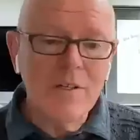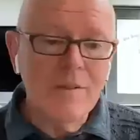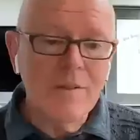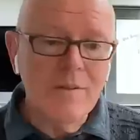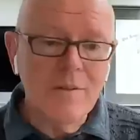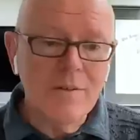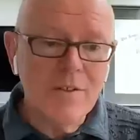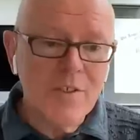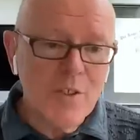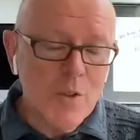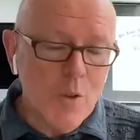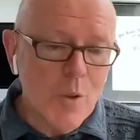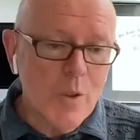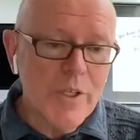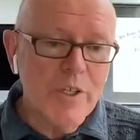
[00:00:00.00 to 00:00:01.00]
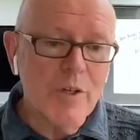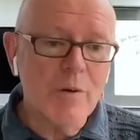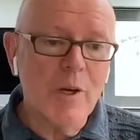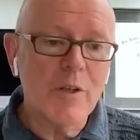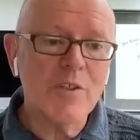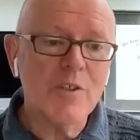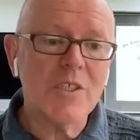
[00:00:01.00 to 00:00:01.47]
school in your own
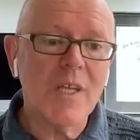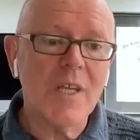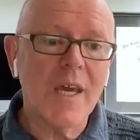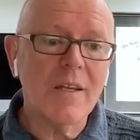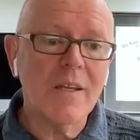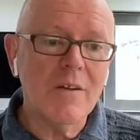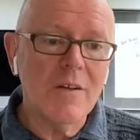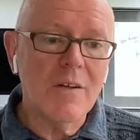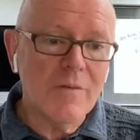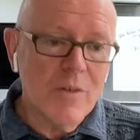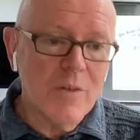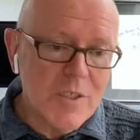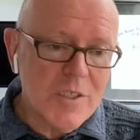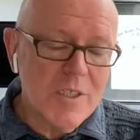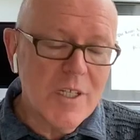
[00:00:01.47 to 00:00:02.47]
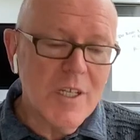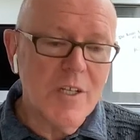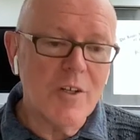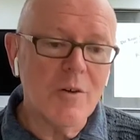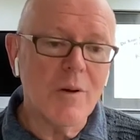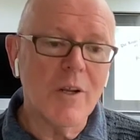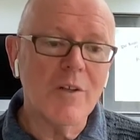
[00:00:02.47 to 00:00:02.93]
state, university in your
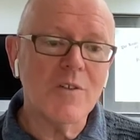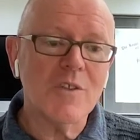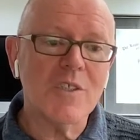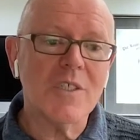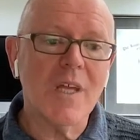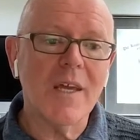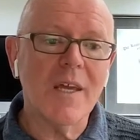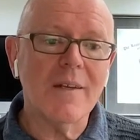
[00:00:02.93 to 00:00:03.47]
own state,